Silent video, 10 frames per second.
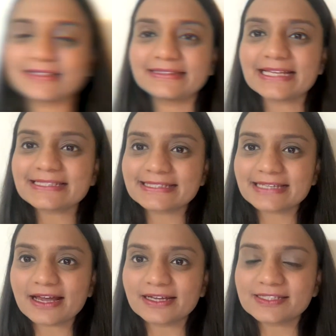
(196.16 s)
Let's
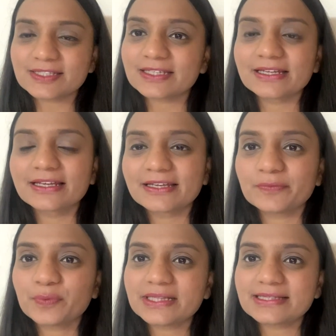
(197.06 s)
start
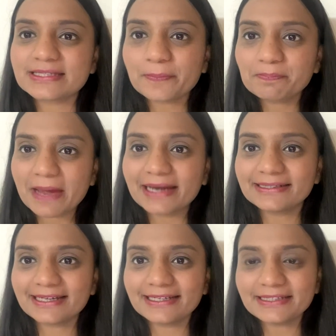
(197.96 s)
with some Band
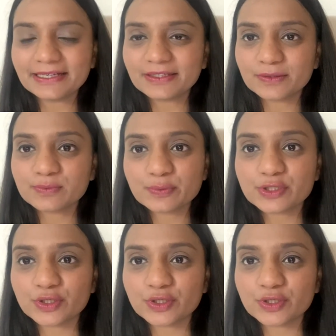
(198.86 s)
9 idioms which